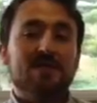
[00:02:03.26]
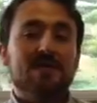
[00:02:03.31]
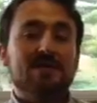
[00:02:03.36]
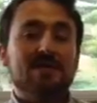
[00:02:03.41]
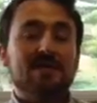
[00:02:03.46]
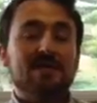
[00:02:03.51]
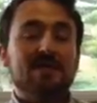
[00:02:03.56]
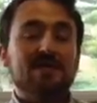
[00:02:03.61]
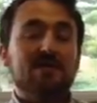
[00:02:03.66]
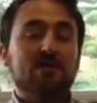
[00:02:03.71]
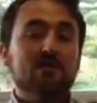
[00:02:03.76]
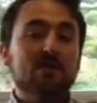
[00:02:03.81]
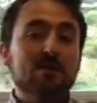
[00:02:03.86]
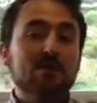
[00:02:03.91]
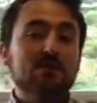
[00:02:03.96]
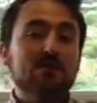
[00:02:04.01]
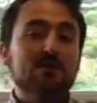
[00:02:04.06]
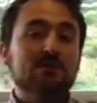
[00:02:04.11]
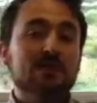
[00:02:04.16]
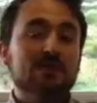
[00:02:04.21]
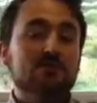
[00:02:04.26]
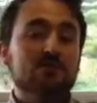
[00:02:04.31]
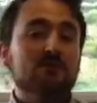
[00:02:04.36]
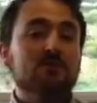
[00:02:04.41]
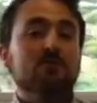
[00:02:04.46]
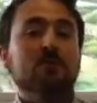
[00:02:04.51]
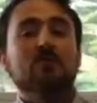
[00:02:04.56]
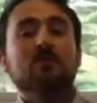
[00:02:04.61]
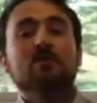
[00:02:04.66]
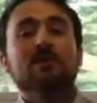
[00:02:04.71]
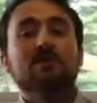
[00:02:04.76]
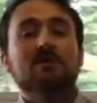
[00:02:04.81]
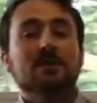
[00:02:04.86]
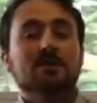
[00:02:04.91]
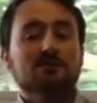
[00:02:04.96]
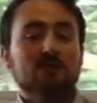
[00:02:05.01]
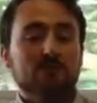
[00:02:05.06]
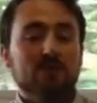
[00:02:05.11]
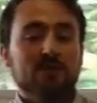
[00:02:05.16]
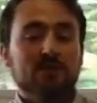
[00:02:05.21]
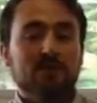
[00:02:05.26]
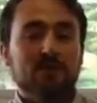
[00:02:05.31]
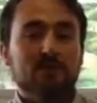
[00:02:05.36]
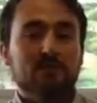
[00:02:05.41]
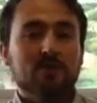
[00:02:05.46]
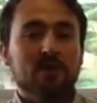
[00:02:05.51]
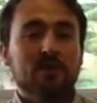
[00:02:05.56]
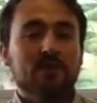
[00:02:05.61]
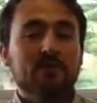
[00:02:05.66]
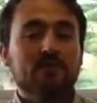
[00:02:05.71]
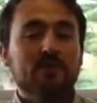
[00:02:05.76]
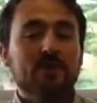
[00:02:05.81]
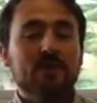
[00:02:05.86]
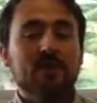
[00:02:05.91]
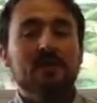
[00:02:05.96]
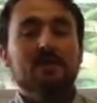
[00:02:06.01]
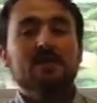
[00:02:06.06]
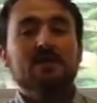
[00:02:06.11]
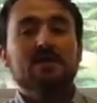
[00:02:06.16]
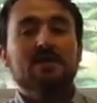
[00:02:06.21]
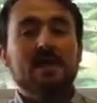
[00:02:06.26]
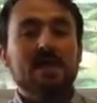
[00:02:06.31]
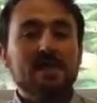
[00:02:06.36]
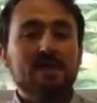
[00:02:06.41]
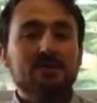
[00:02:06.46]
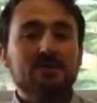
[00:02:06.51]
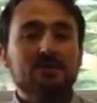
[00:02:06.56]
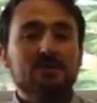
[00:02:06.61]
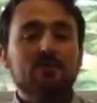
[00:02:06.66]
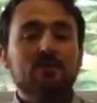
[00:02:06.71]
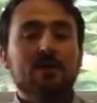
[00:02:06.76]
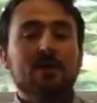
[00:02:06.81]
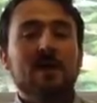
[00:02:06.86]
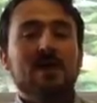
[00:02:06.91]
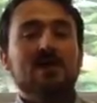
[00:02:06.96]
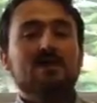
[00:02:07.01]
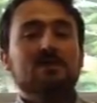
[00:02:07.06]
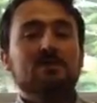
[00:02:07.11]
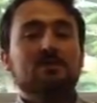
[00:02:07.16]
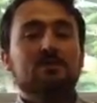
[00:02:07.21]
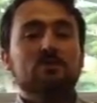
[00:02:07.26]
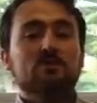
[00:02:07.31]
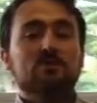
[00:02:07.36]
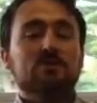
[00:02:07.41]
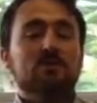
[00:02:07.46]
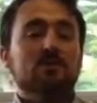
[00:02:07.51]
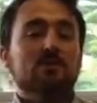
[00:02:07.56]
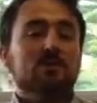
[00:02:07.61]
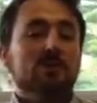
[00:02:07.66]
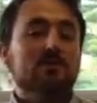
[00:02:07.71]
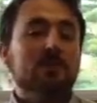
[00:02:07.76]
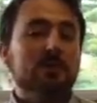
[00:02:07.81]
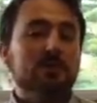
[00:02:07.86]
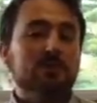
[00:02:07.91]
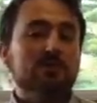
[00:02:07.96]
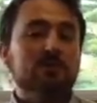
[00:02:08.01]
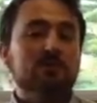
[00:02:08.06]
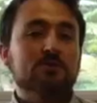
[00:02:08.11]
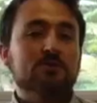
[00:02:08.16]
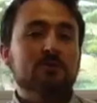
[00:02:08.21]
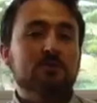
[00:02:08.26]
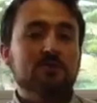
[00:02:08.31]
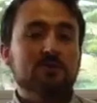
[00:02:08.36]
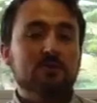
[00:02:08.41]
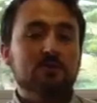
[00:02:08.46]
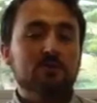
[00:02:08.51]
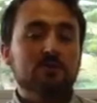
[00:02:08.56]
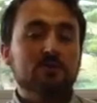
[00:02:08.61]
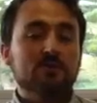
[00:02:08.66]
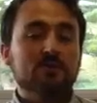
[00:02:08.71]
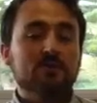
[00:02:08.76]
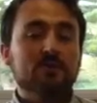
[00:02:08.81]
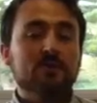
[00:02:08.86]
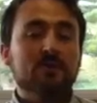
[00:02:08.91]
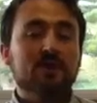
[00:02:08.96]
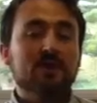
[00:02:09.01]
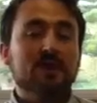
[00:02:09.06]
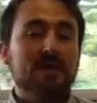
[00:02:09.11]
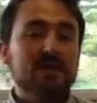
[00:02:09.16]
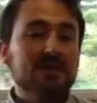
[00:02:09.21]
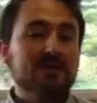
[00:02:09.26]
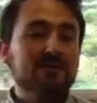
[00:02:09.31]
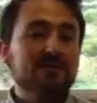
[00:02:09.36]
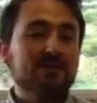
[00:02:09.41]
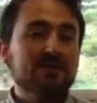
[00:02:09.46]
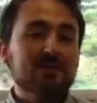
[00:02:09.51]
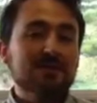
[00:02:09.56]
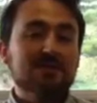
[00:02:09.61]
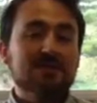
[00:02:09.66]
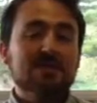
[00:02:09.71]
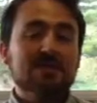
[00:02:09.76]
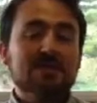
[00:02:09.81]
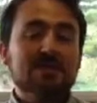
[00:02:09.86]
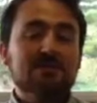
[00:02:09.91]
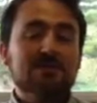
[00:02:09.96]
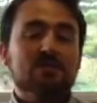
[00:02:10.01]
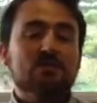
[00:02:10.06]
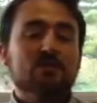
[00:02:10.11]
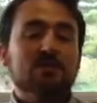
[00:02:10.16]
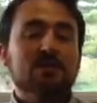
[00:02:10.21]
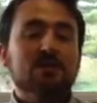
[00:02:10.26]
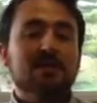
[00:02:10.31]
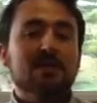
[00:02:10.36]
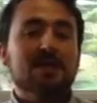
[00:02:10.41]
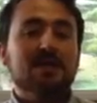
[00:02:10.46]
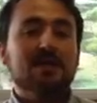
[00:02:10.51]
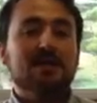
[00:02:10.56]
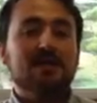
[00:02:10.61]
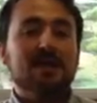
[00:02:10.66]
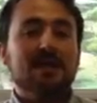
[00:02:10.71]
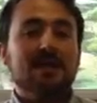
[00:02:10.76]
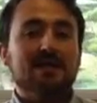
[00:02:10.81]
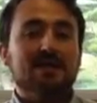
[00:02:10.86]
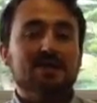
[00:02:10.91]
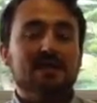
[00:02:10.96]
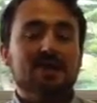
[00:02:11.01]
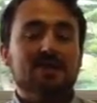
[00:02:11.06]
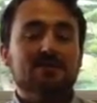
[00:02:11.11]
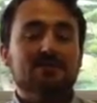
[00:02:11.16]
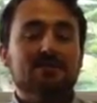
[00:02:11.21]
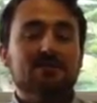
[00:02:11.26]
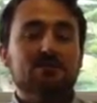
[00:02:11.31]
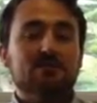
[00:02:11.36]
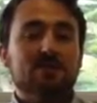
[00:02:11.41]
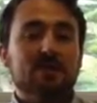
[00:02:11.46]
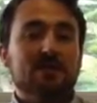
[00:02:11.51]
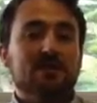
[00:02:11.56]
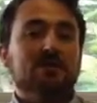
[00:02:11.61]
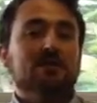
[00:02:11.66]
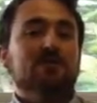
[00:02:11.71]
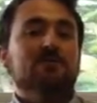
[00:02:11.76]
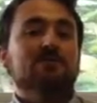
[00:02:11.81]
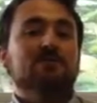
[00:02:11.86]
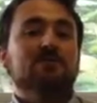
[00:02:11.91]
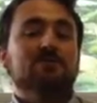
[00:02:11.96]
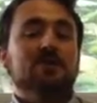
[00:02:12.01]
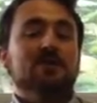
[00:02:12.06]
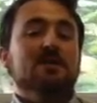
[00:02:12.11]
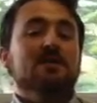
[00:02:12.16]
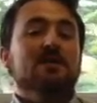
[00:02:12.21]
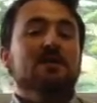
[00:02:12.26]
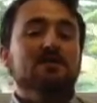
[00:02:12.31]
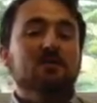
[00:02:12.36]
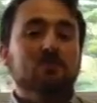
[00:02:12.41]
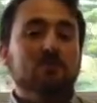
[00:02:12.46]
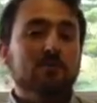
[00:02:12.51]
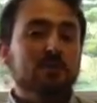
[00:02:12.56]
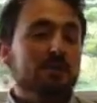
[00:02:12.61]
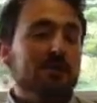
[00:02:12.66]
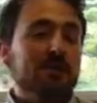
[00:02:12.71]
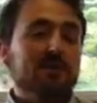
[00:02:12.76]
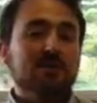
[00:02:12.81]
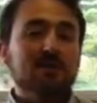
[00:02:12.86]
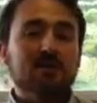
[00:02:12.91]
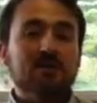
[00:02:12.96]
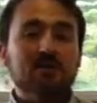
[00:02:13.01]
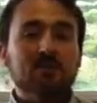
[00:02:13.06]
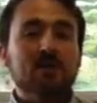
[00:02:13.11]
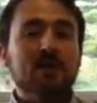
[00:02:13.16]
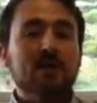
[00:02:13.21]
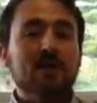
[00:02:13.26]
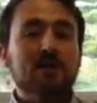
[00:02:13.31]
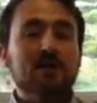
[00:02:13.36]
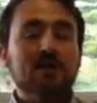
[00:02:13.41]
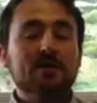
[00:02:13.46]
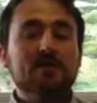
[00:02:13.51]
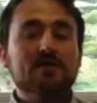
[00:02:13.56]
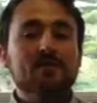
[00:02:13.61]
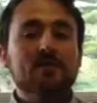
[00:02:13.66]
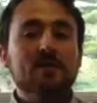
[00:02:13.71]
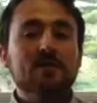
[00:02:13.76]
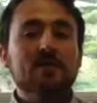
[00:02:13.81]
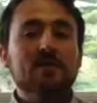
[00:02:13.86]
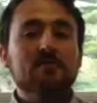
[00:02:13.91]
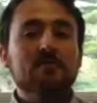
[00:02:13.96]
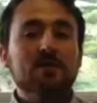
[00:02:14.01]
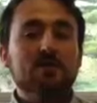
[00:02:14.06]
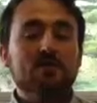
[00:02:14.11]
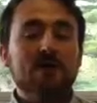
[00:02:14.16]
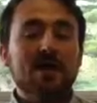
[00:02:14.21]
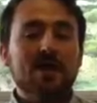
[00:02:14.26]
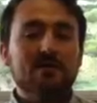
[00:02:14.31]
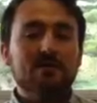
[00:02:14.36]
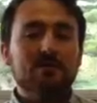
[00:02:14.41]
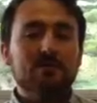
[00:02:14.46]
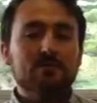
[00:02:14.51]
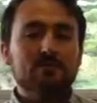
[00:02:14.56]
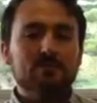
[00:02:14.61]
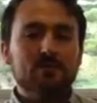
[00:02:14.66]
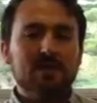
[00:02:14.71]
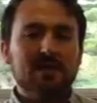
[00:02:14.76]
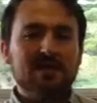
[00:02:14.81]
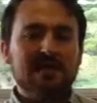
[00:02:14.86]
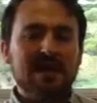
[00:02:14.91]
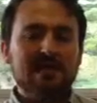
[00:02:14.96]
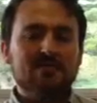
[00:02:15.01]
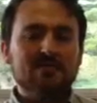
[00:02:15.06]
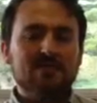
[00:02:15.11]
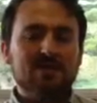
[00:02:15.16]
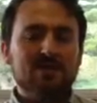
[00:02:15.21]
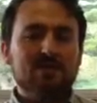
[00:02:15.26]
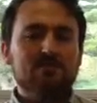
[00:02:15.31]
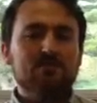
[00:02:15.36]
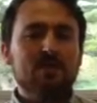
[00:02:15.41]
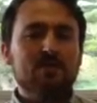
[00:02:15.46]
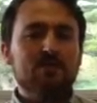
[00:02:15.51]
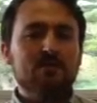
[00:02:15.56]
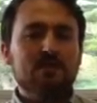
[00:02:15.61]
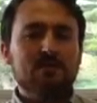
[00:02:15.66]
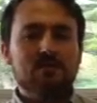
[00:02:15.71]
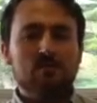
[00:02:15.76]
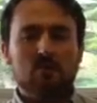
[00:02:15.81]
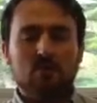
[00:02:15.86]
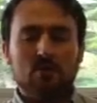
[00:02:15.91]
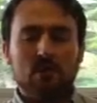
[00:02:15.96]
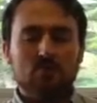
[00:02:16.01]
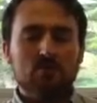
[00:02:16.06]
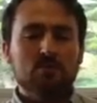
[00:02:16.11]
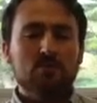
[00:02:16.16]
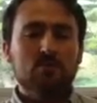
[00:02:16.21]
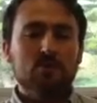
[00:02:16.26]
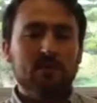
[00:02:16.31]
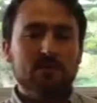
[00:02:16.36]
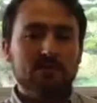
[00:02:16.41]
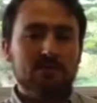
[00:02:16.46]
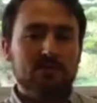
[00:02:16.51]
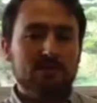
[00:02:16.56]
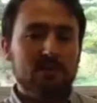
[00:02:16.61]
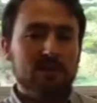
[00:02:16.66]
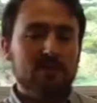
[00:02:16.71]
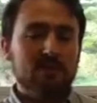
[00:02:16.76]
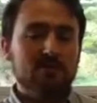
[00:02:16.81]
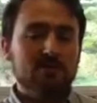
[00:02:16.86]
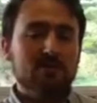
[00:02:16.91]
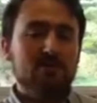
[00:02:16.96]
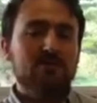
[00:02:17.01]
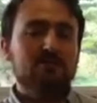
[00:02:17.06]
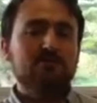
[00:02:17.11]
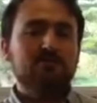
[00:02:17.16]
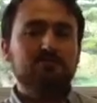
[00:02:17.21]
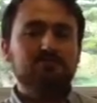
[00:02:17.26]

exactly what was said before we say what we think about it. Next, we ask, was there any questions or confusion? And even this isn't really getting at that subjective, what did I think about it? But rather allows us, maybe in a more humble way, to say, look,